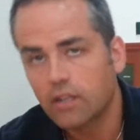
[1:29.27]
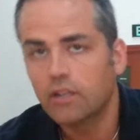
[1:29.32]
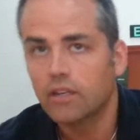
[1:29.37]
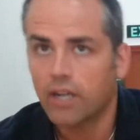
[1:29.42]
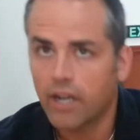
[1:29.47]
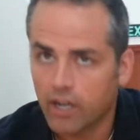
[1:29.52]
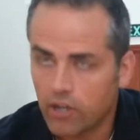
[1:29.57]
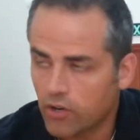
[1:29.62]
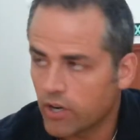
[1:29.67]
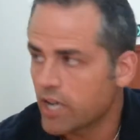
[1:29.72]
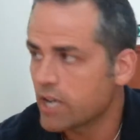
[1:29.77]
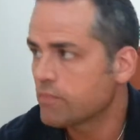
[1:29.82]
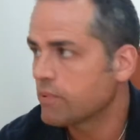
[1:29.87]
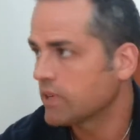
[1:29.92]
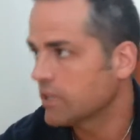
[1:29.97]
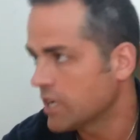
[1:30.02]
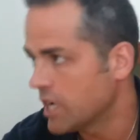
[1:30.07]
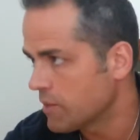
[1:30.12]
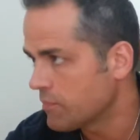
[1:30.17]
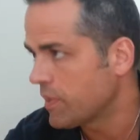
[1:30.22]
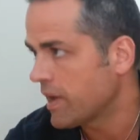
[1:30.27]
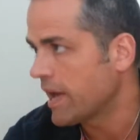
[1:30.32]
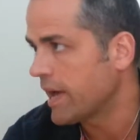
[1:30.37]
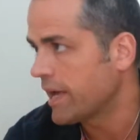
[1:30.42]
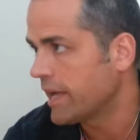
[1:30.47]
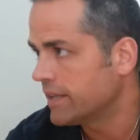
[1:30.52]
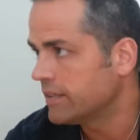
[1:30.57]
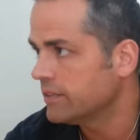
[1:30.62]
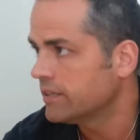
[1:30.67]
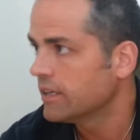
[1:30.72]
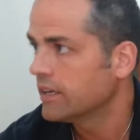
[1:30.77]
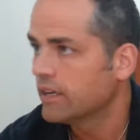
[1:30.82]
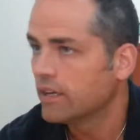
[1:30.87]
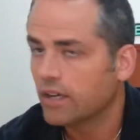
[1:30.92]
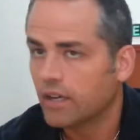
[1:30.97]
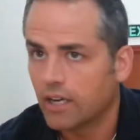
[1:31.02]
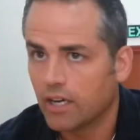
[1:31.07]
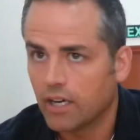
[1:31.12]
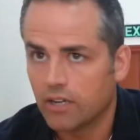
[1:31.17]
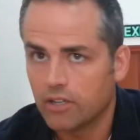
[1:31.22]
not great, but not bad.
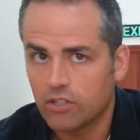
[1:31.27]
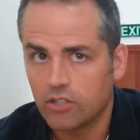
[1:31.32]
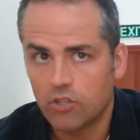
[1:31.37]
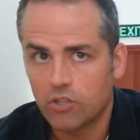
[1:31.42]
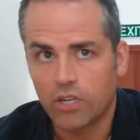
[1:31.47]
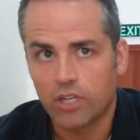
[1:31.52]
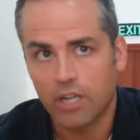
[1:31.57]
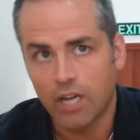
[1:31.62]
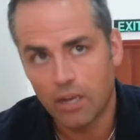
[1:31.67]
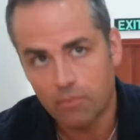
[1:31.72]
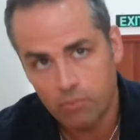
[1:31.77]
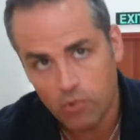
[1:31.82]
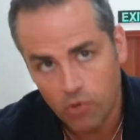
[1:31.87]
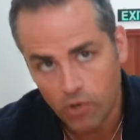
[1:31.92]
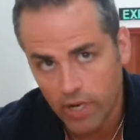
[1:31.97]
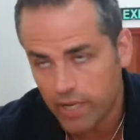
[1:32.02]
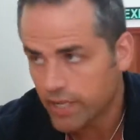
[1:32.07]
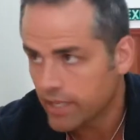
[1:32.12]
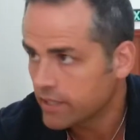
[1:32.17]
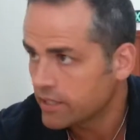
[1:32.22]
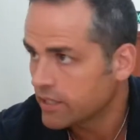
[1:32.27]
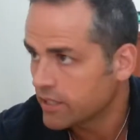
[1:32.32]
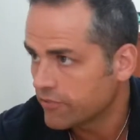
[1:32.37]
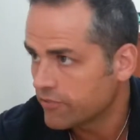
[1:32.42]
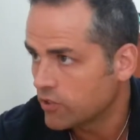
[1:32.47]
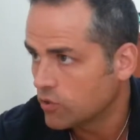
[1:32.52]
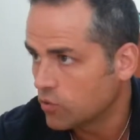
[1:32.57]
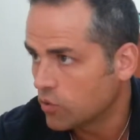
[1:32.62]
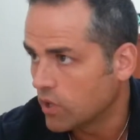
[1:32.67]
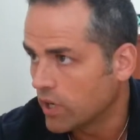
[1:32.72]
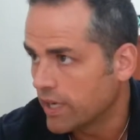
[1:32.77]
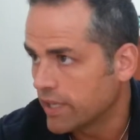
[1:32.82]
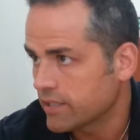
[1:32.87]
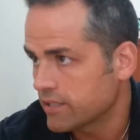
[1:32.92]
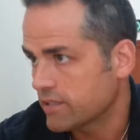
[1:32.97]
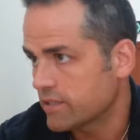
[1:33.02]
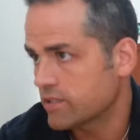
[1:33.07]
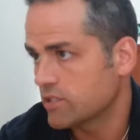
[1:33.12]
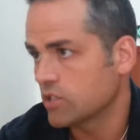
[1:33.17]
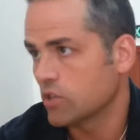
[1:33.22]
You can upgrade it if you want.
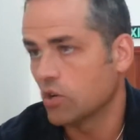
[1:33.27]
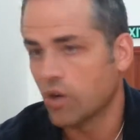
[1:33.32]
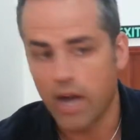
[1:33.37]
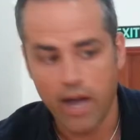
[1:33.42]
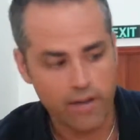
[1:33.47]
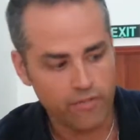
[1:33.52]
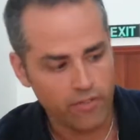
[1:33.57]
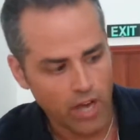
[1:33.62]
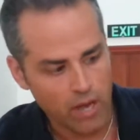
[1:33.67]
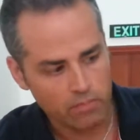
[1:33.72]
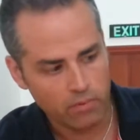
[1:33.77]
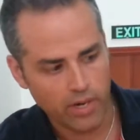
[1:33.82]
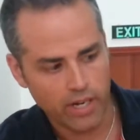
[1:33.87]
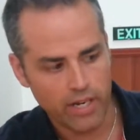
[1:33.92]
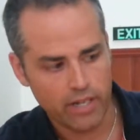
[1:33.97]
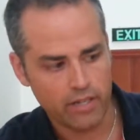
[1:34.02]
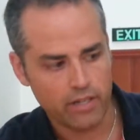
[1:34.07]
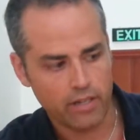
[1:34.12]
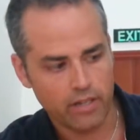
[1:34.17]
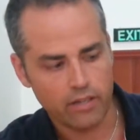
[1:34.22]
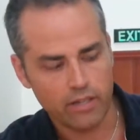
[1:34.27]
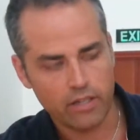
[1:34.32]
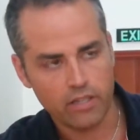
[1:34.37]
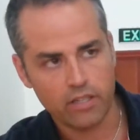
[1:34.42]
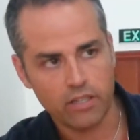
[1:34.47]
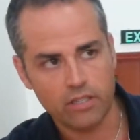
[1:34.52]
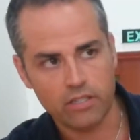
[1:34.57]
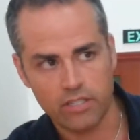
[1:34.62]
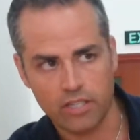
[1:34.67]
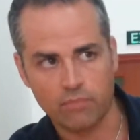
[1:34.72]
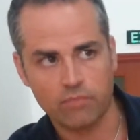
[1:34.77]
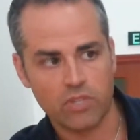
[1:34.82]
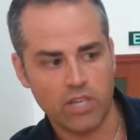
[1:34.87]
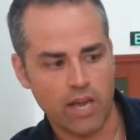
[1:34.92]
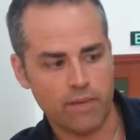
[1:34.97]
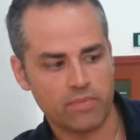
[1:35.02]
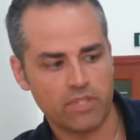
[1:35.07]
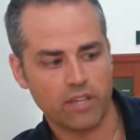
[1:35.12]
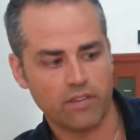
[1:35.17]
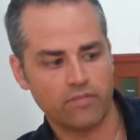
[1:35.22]
So I've upgraded
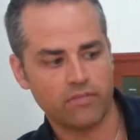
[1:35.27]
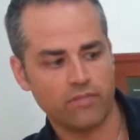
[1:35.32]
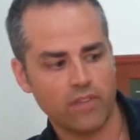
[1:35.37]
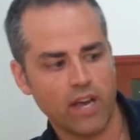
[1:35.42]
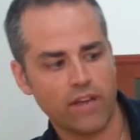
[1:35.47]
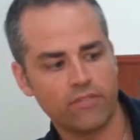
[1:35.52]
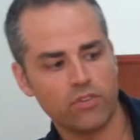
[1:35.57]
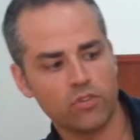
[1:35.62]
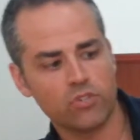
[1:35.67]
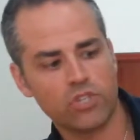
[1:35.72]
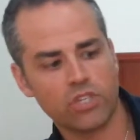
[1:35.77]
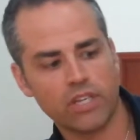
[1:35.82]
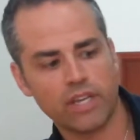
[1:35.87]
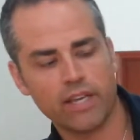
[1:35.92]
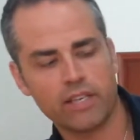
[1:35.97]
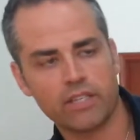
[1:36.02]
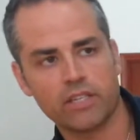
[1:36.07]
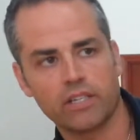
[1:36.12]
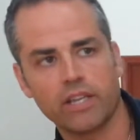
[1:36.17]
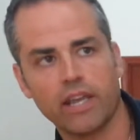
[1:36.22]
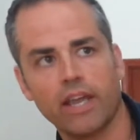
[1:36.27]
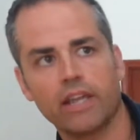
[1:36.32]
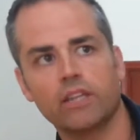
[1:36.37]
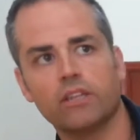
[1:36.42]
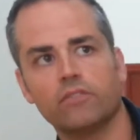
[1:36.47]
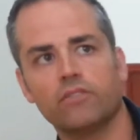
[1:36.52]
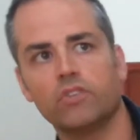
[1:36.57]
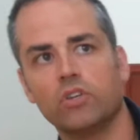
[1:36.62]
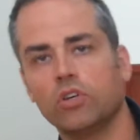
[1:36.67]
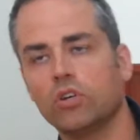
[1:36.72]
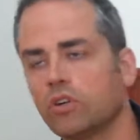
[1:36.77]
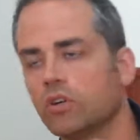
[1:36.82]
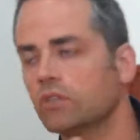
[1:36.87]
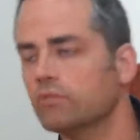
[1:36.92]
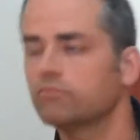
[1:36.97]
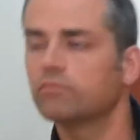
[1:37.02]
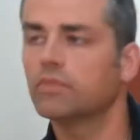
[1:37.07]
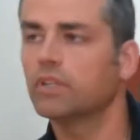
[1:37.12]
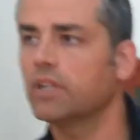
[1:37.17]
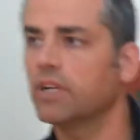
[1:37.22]
sometimes, like I've used it as an end-of-year
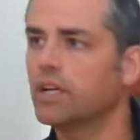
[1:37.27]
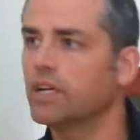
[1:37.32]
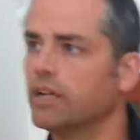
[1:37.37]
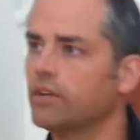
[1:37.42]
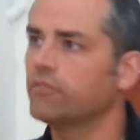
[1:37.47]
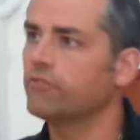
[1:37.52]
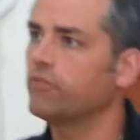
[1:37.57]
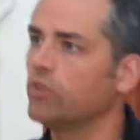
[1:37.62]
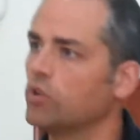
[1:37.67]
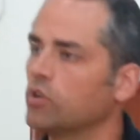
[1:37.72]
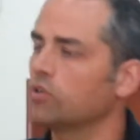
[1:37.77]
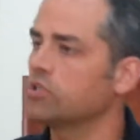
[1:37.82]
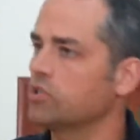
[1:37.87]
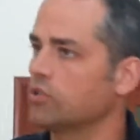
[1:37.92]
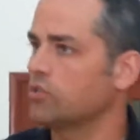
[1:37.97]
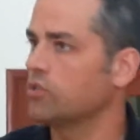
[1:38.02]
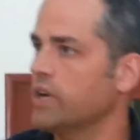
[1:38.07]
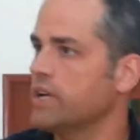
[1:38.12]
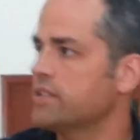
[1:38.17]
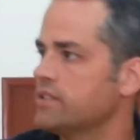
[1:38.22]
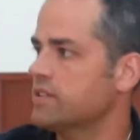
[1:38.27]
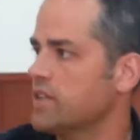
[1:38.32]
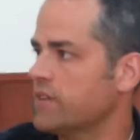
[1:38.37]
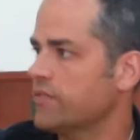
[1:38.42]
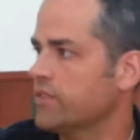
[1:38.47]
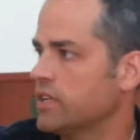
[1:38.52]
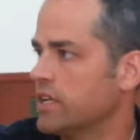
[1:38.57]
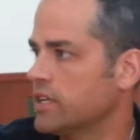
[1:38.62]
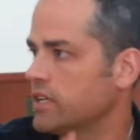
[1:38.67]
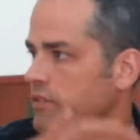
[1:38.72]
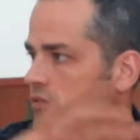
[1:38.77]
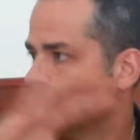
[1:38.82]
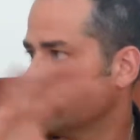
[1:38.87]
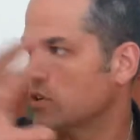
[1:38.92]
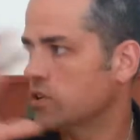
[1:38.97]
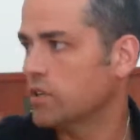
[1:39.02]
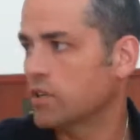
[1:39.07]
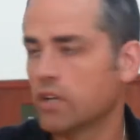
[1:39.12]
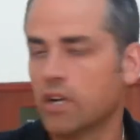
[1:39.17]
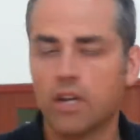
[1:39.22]
photo. So grade 7,
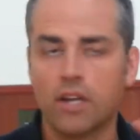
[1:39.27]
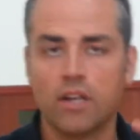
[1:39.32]
end-of-year